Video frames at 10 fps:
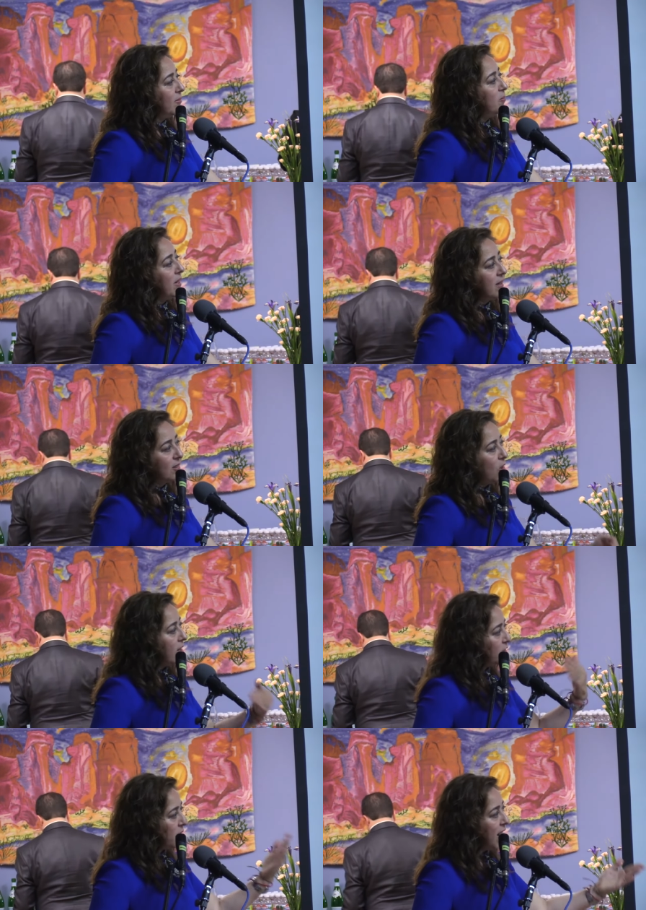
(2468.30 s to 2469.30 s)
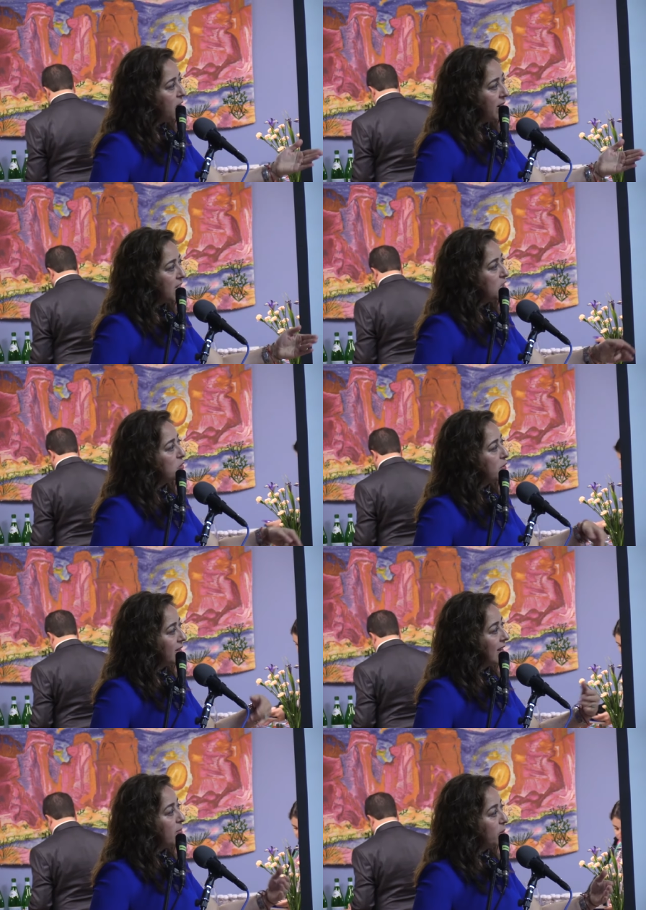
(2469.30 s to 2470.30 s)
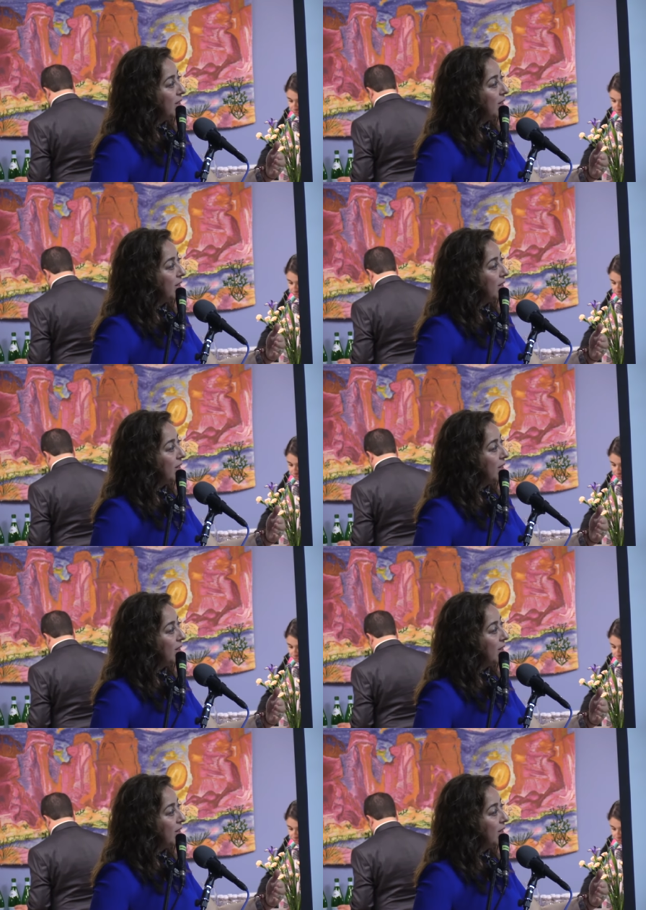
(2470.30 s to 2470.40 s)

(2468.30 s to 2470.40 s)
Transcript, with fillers: because laws of heritage, for example,